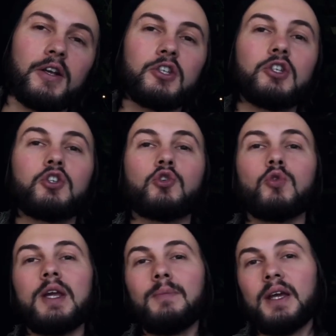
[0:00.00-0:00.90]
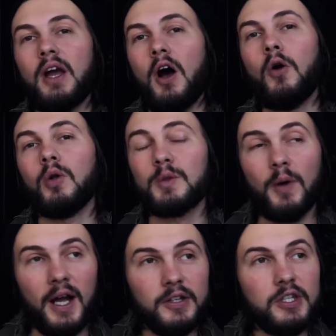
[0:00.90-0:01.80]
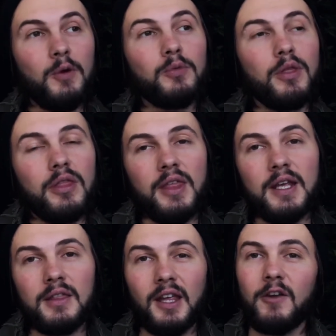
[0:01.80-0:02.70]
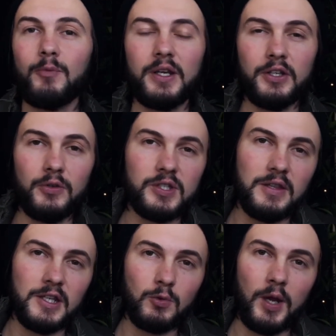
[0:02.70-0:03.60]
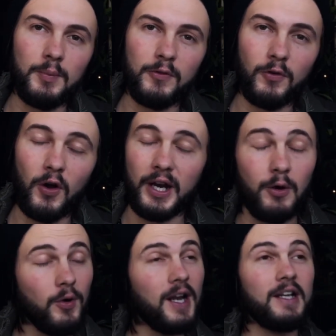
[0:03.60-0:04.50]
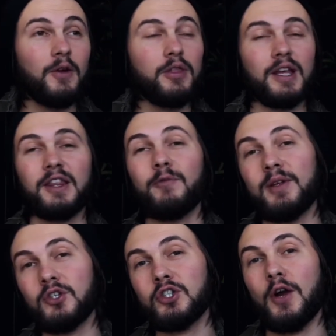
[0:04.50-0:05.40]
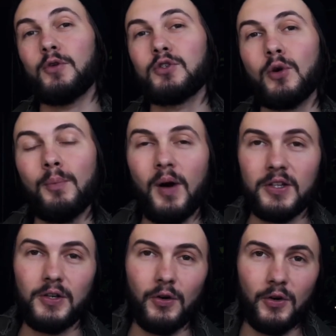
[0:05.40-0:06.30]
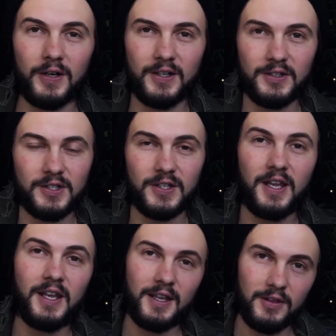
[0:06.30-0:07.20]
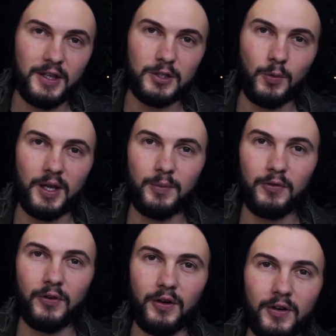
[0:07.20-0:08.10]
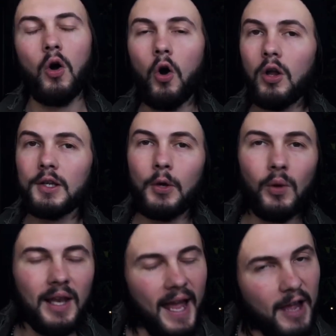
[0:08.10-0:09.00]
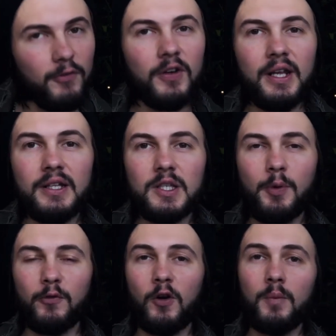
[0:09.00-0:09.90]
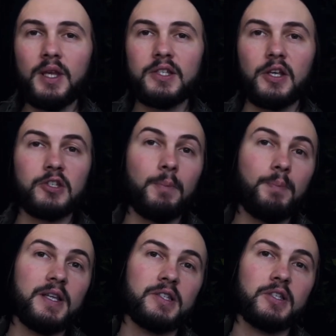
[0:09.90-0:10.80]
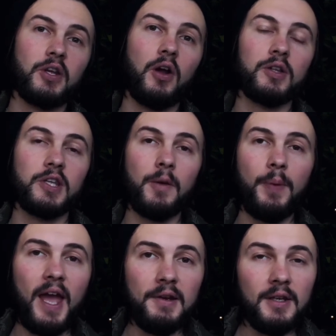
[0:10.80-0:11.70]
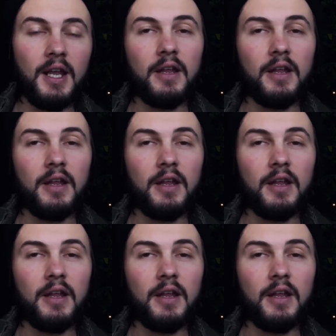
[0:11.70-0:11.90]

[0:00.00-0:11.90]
extremely old, but I don't think they've been used in this way before, and I really don't think they've been shown to a modern audience in this way before. All you will ever need to perform this are some business cards and a pen.